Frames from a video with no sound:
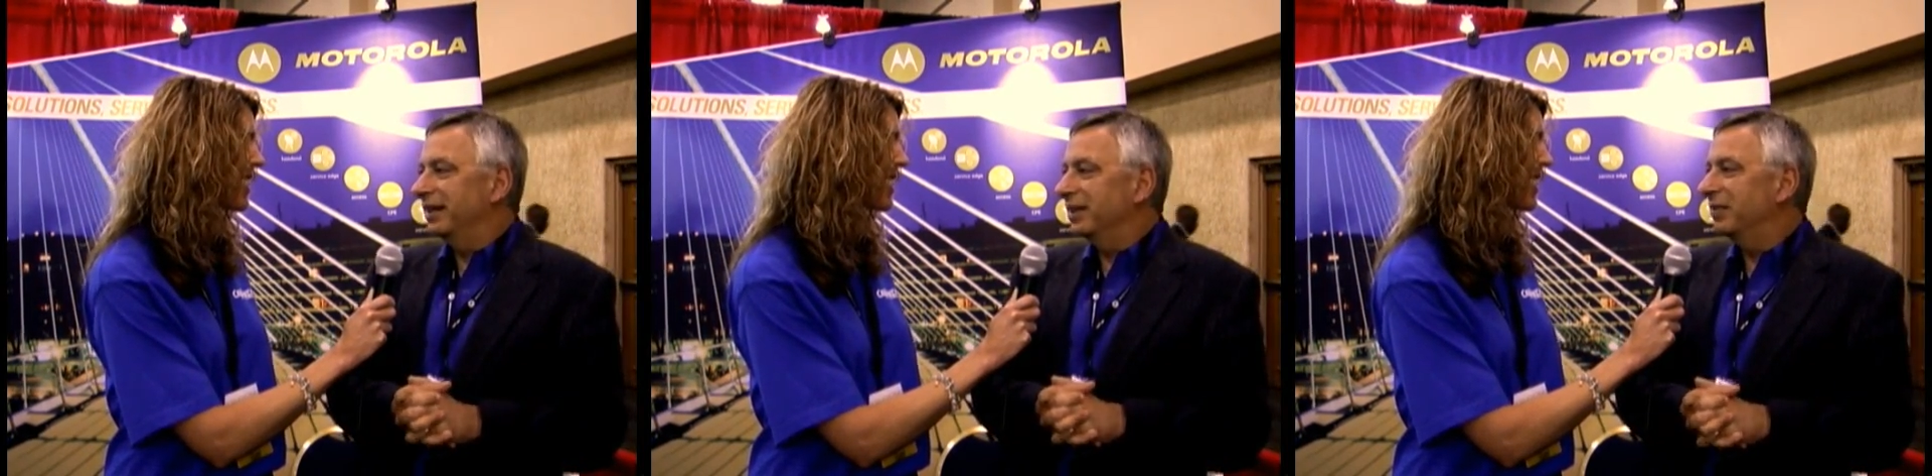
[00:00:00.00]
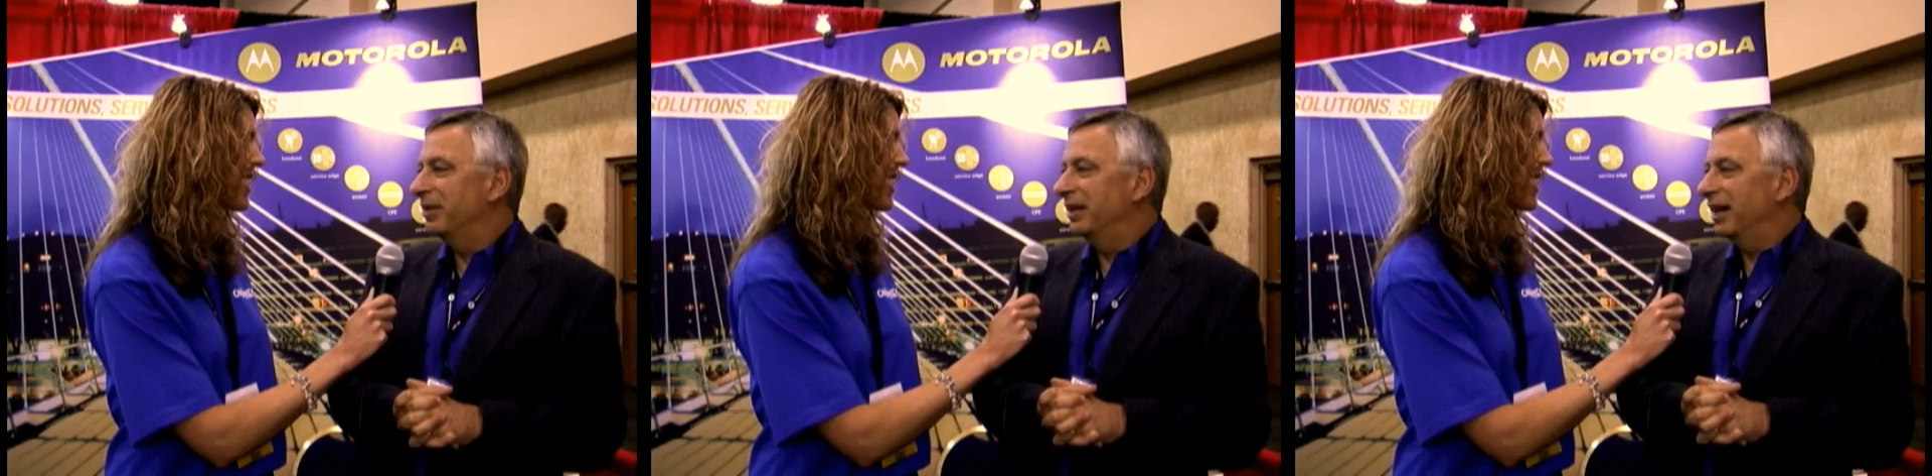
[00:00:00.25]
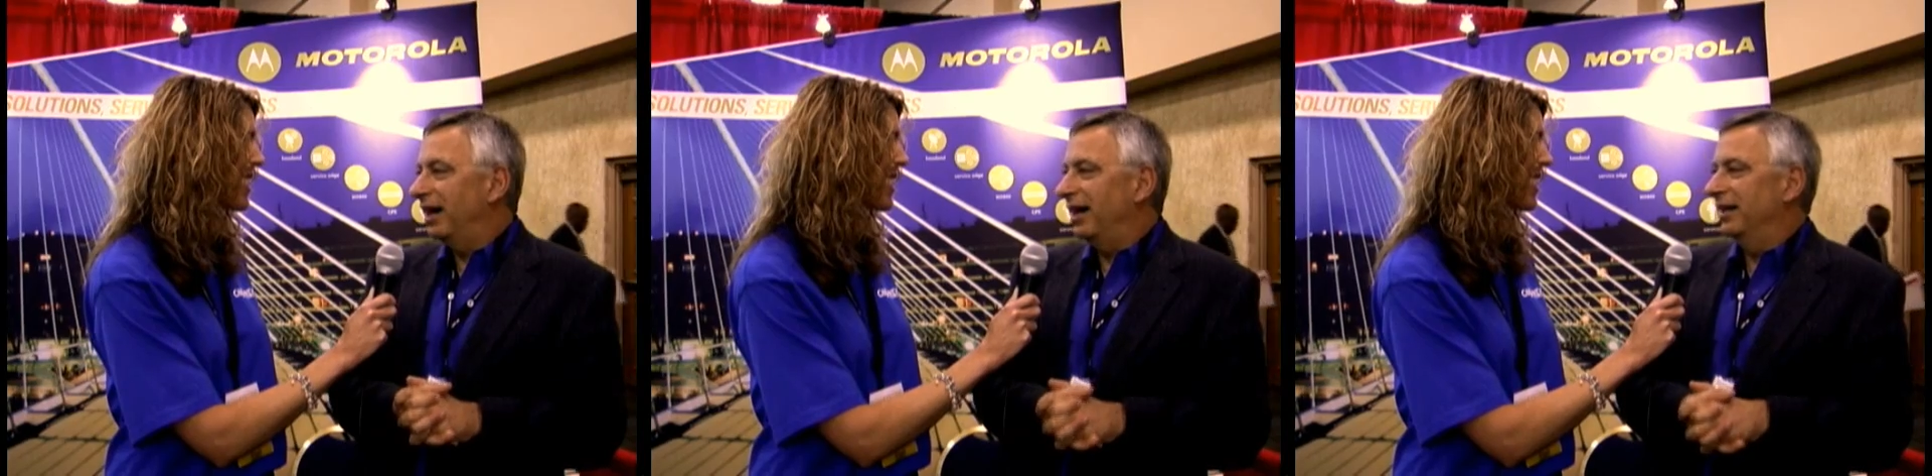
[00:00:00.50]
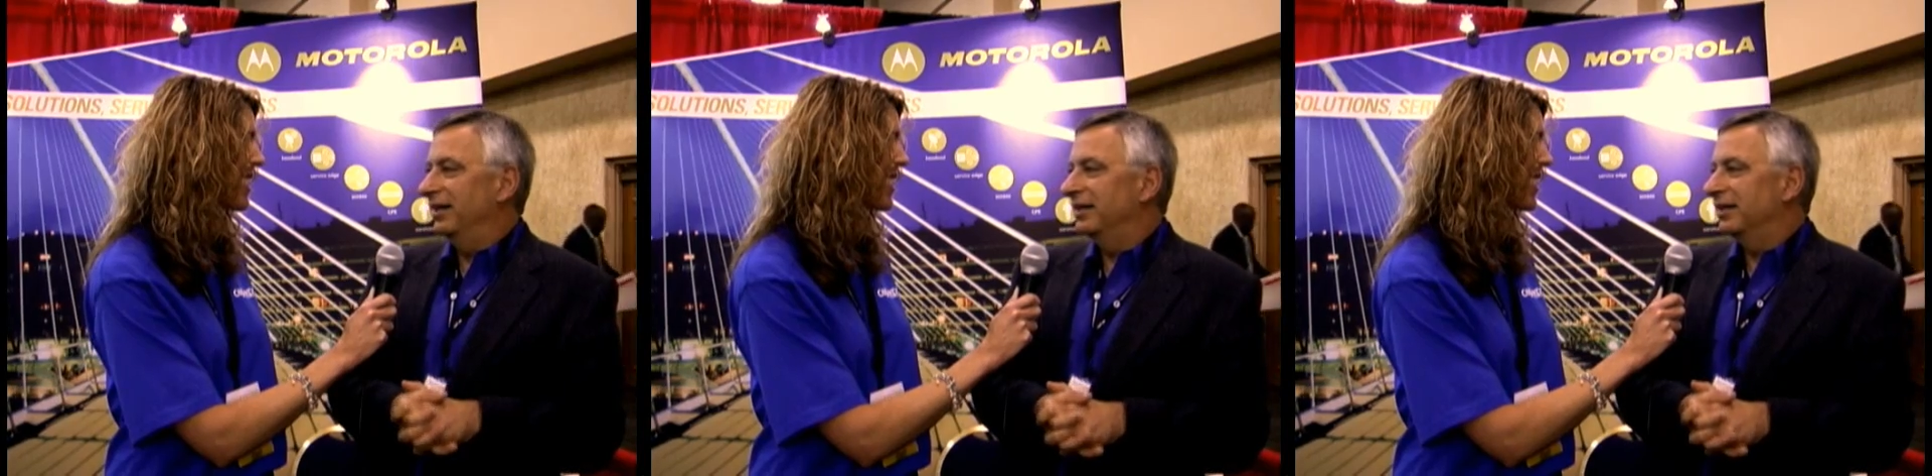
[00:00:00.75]
and it's been
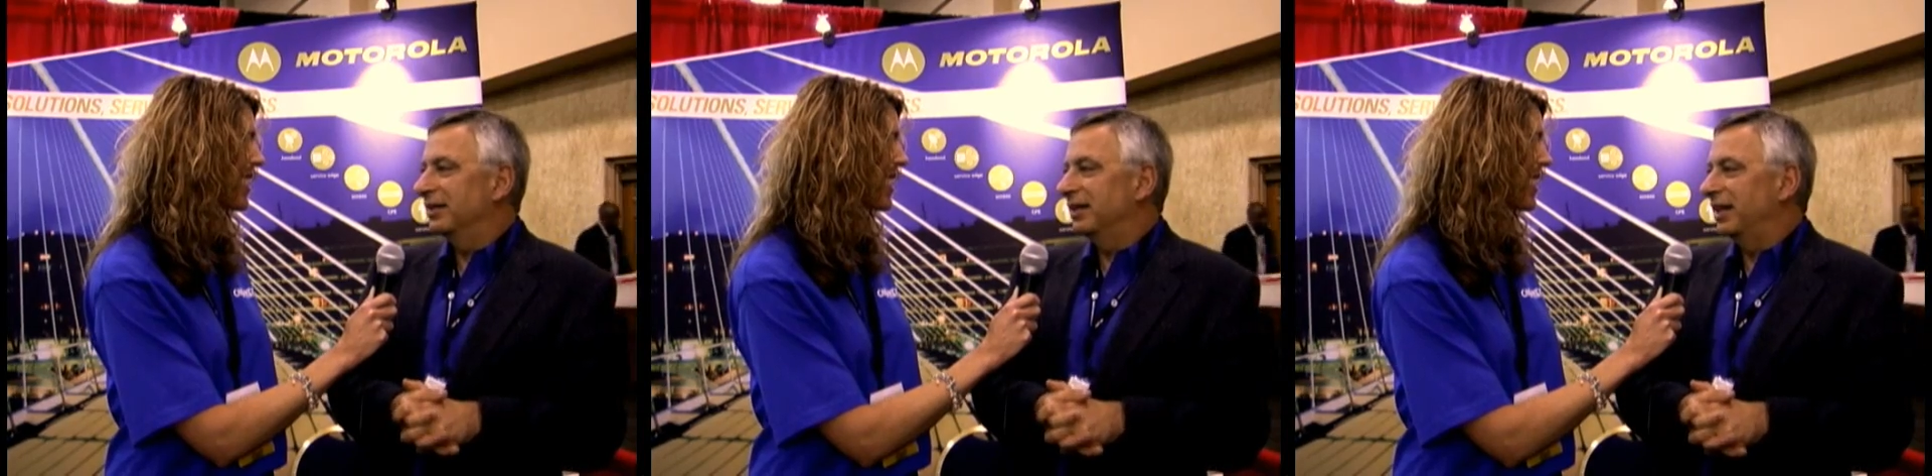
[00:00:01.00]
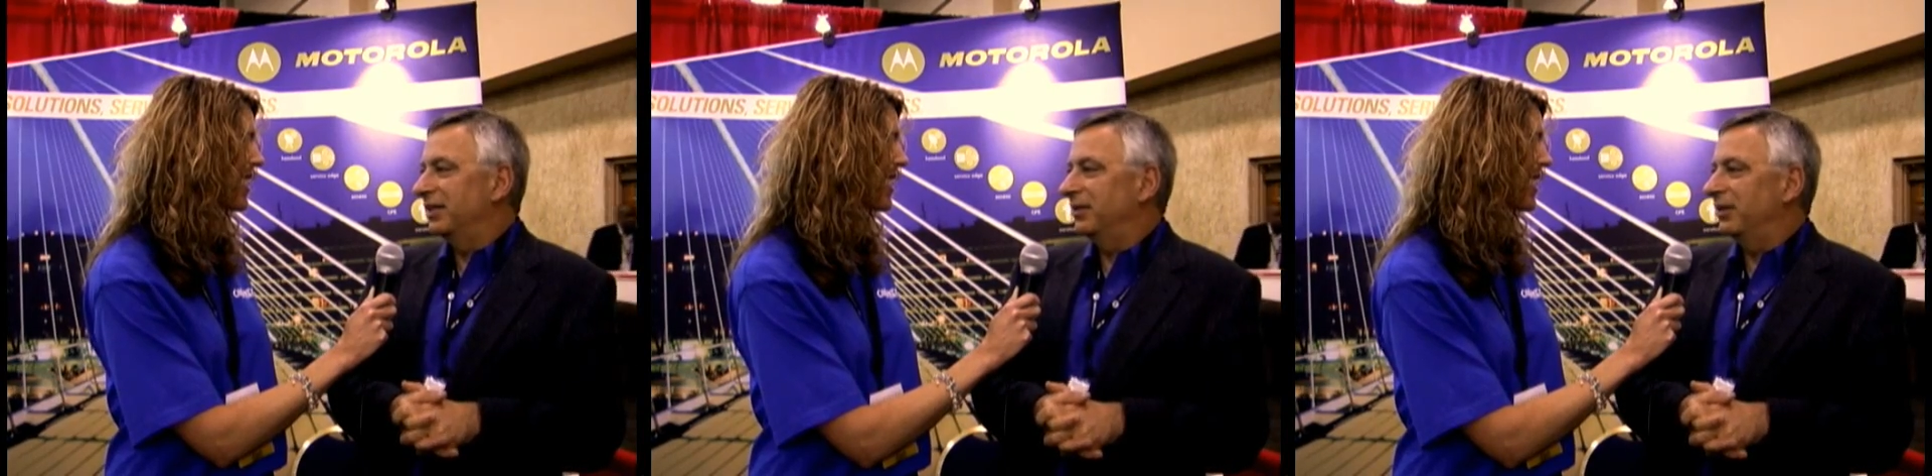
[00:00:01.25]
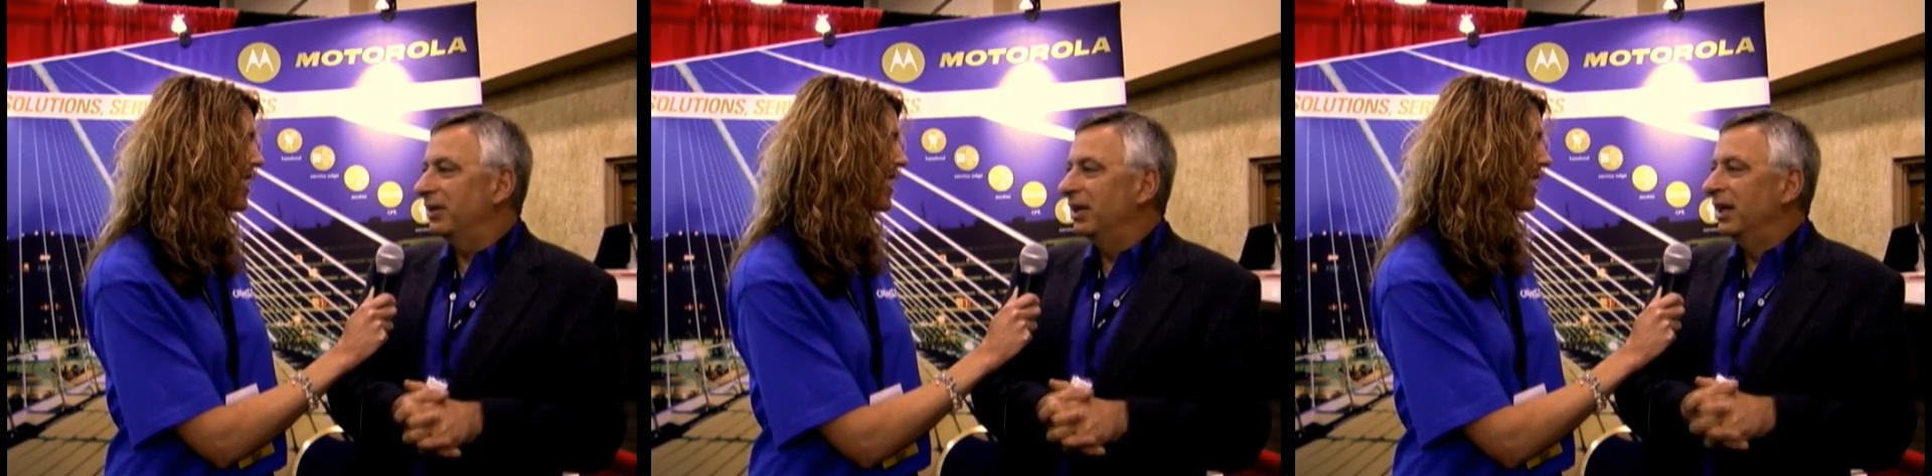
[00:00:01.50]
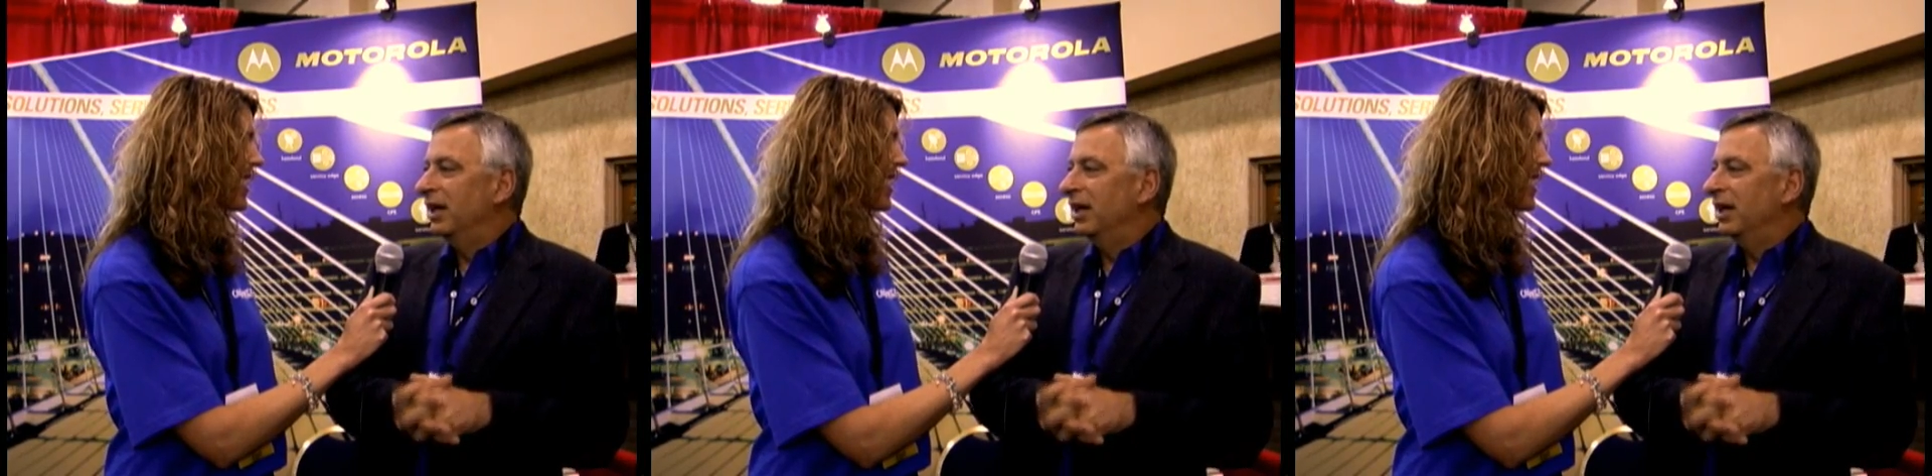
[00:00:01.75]
highly successful.